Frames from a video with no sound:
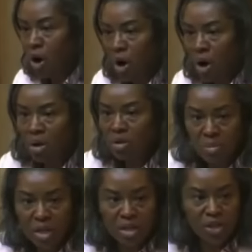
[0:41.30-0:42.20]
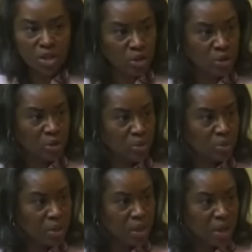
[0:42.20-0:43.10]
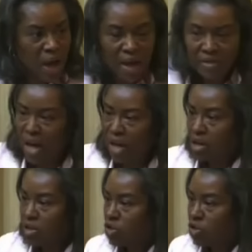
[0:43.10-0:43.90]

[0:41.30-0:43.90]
me to do, and that is to treat